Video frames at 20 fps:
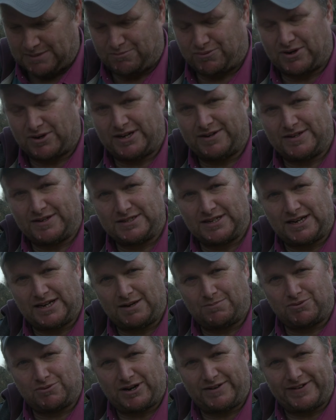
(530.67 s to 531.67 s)

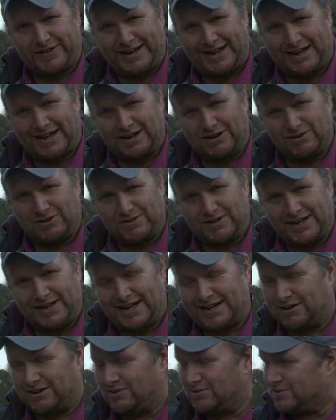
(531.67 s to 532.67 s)
a private
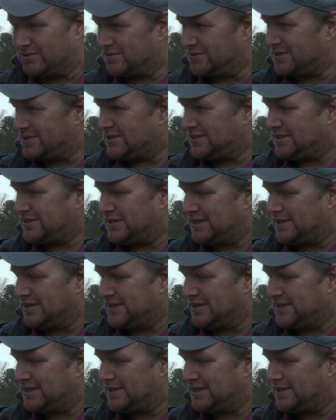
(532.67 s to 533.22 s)
landlord.